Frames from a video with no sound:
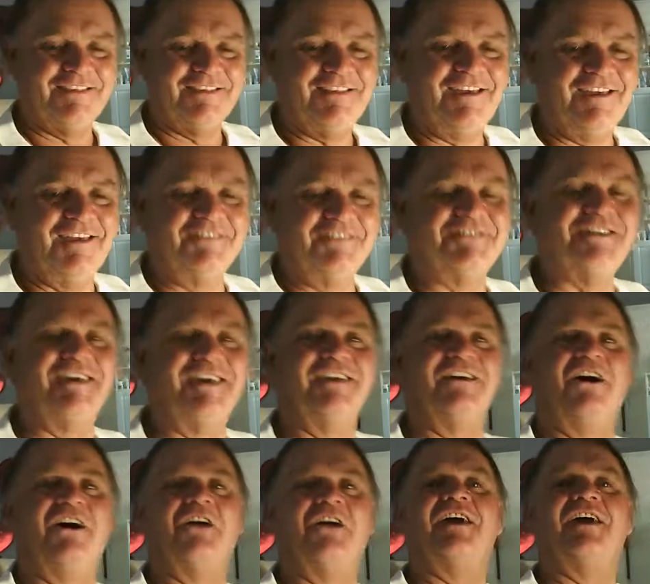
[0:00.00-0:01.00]
and say,
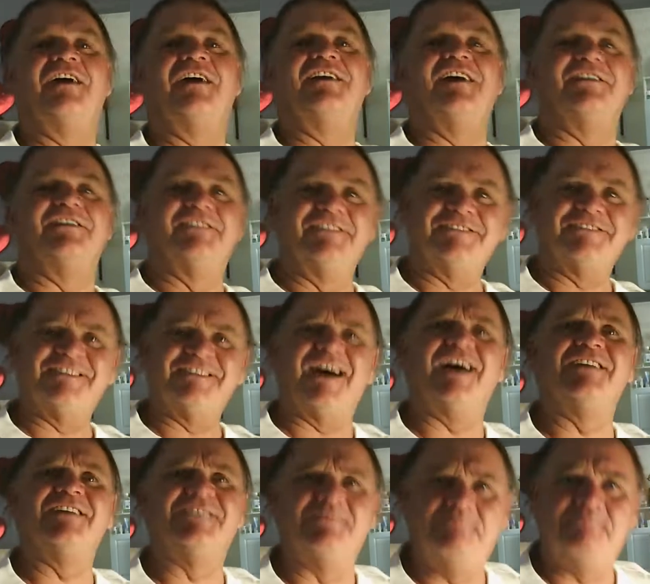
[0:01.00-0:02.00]
okay, yeah, this
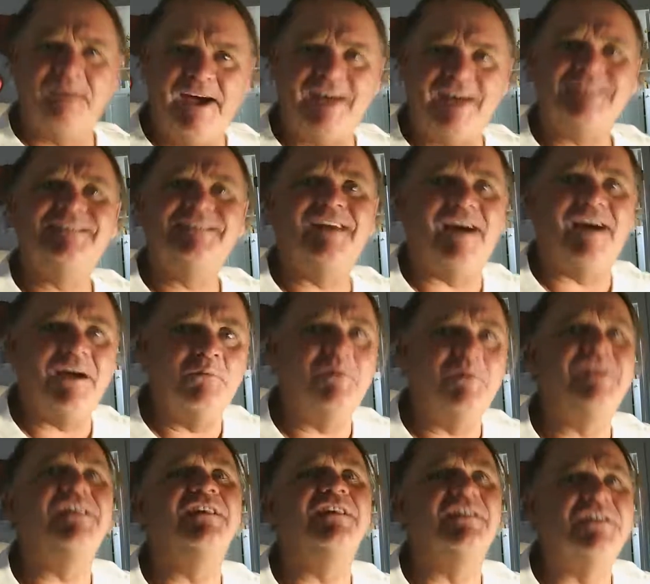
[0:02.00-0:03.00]
guy's a bad guy. We
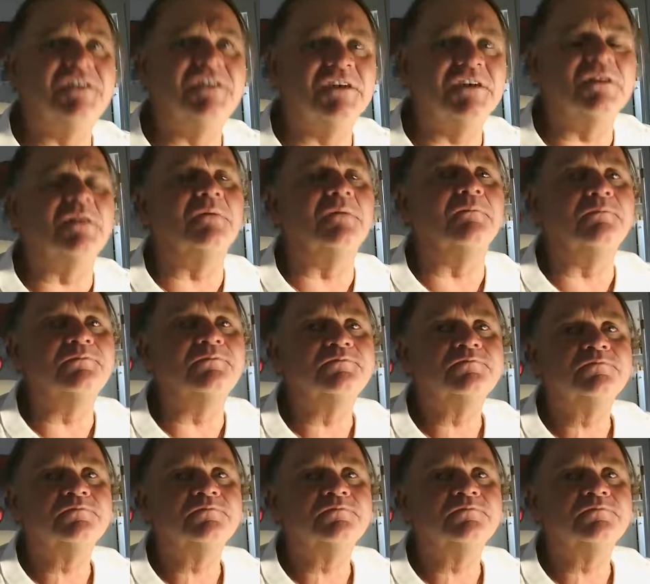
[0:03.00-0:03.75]
need to kill him.